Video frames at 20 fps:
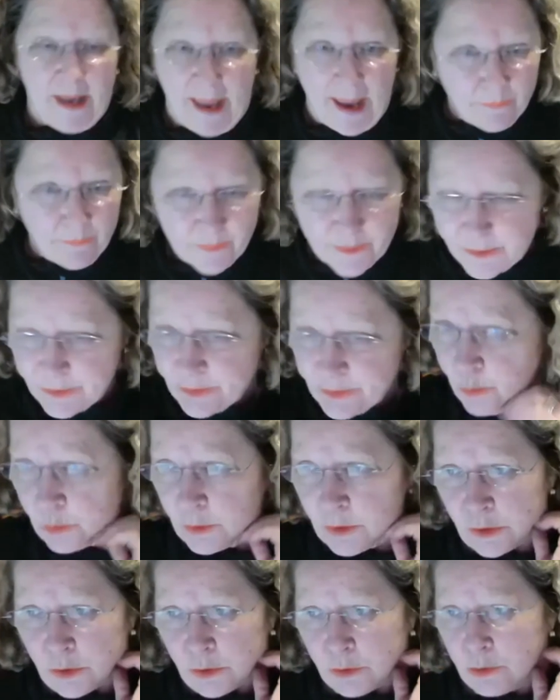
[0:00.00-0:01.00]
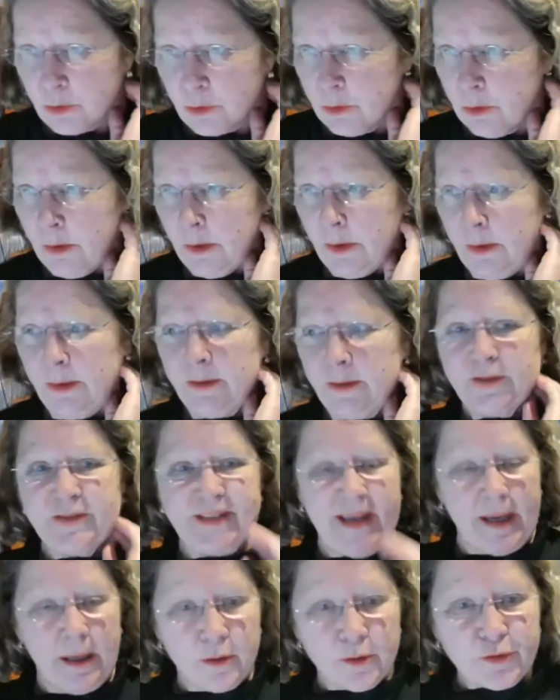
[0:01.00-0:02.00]
canvas or your
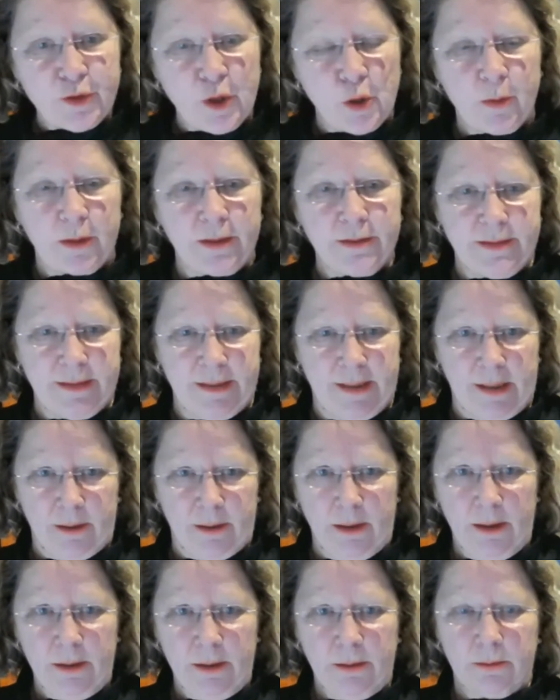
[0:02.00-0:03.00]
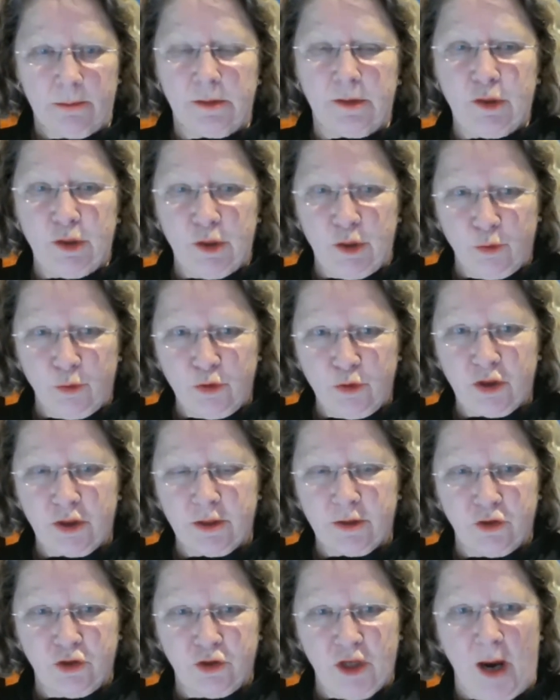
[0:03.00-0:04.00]
sail sewn in Tenera, you
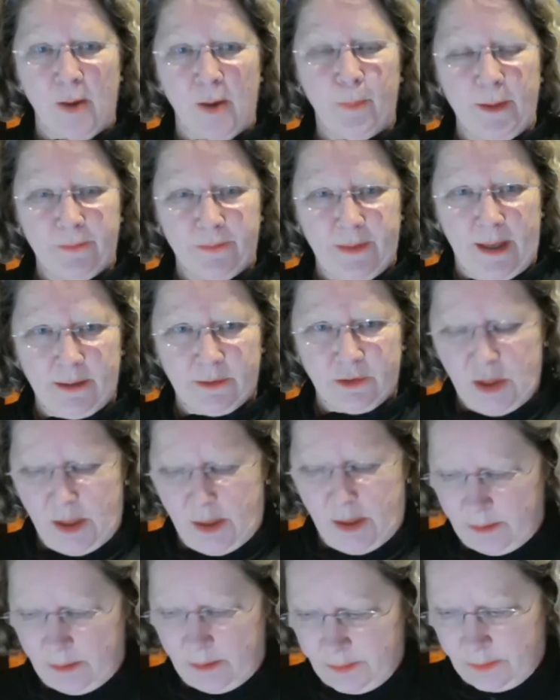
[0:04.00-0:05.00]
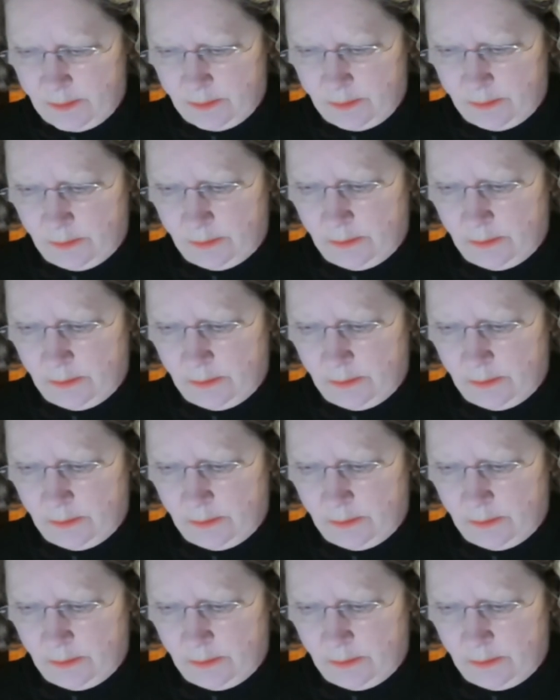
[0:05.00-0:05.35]
should jump at that chance.